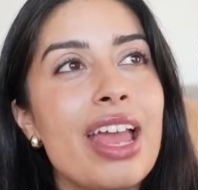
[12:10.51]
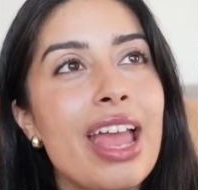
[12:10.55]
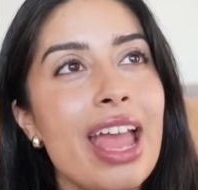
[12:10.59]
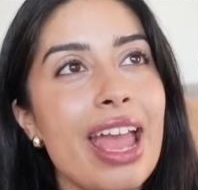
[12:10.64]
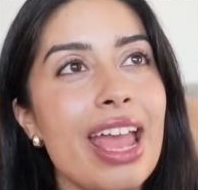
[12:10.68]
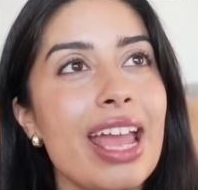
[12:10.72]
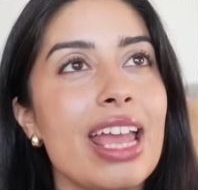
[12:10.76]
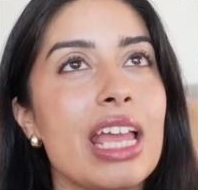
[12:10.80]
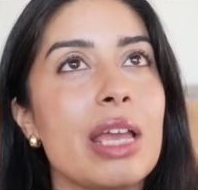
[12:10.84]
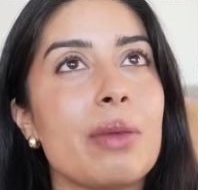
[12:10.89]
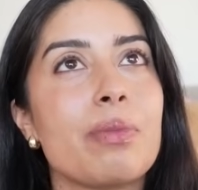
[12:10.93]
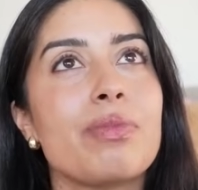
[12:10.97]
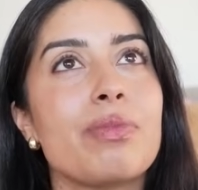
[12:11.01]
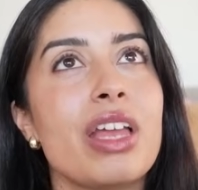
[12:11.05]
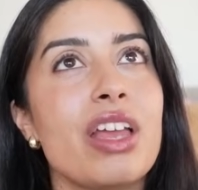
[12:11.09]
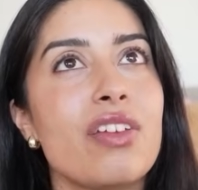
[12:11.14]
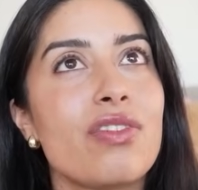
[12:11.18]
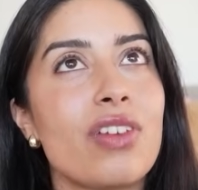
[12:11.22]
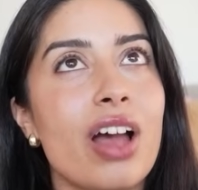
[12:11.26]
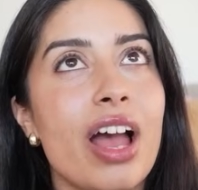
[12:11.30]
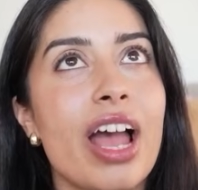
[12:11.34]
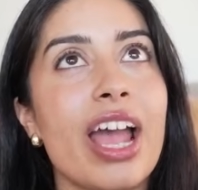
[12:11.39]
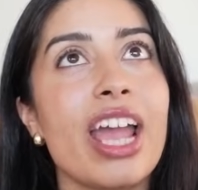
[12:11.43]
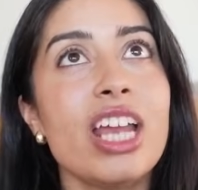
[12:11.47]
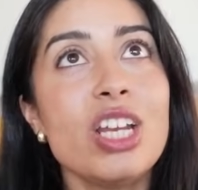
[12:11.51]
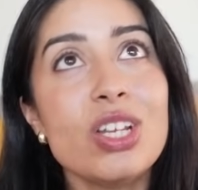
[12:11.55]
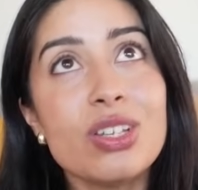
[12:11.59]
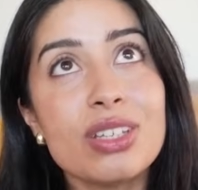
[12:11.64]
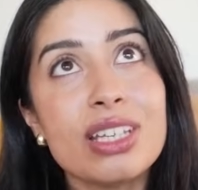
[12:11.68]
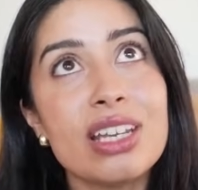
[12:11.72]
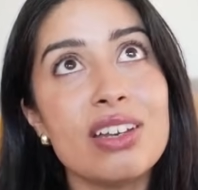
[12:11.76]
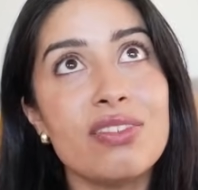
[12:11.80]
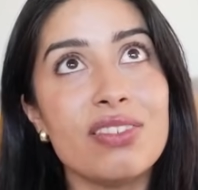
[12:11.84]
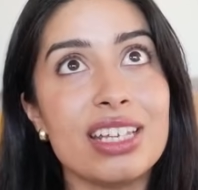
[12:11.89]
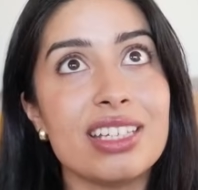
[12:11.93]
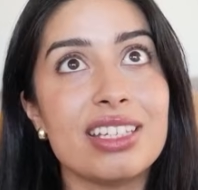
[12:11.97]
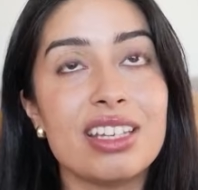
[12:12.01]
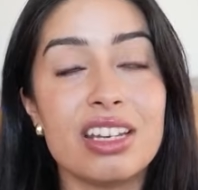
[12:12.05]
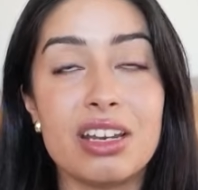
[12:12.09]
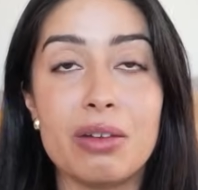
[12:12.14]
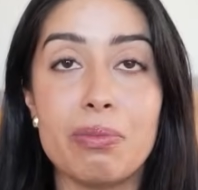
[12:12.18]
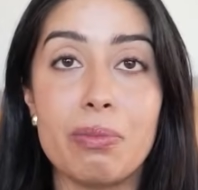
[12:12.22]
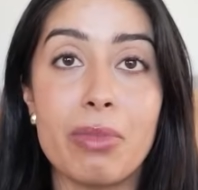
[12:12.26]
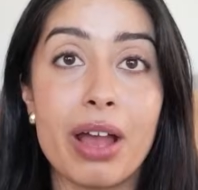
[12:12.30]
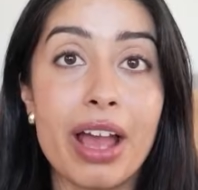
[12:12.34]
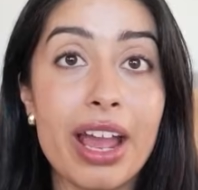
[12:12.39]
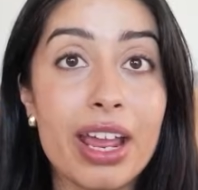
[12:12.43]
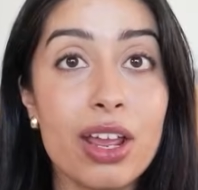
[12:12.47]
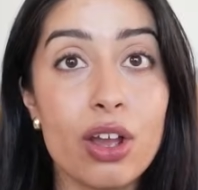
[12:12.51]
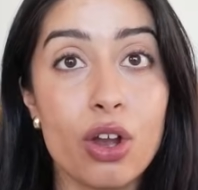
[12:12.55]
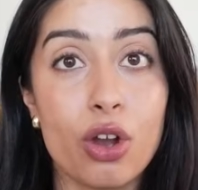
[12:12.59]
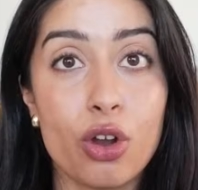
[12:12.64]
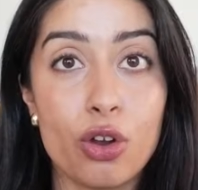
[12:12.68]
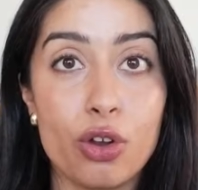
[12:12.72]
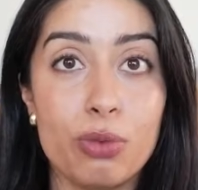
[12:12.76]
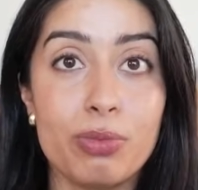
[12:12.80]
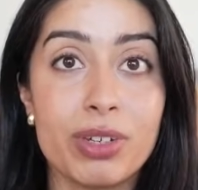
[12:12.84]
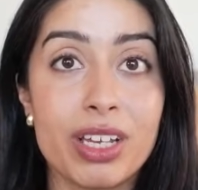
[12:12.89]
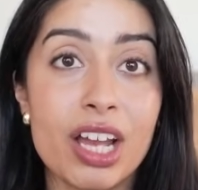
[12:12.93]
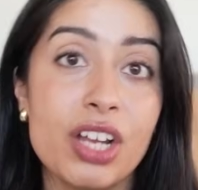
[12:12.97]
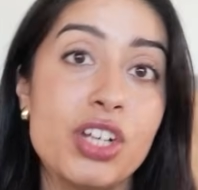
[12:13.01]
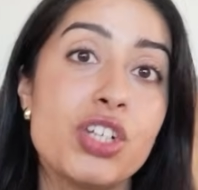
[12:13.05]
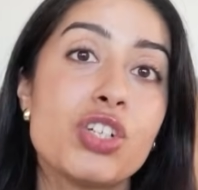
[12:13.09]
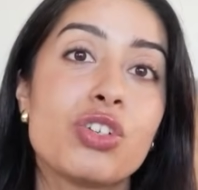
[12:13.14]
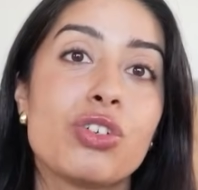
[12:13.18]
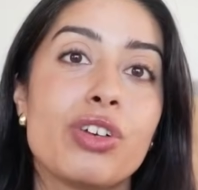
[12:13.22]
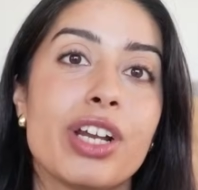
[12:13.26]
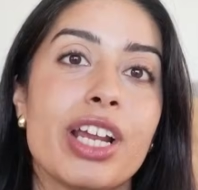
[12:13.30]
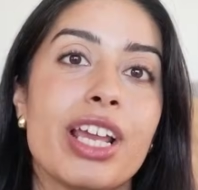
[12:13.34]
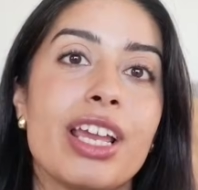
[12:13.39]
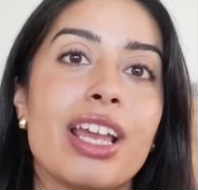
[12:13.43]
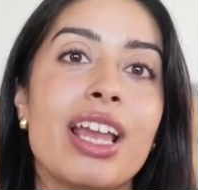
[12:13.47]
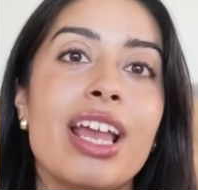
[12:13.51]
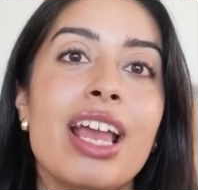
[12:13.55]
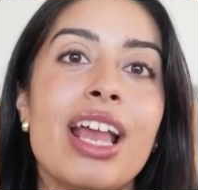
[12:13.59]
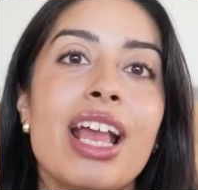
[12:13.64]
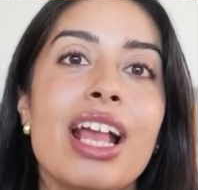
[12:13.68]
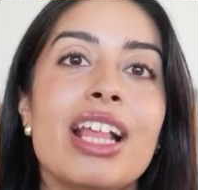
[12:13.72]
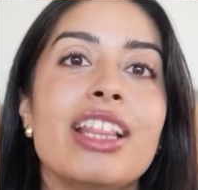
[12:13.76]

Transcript: hey, if I just invest in my home country,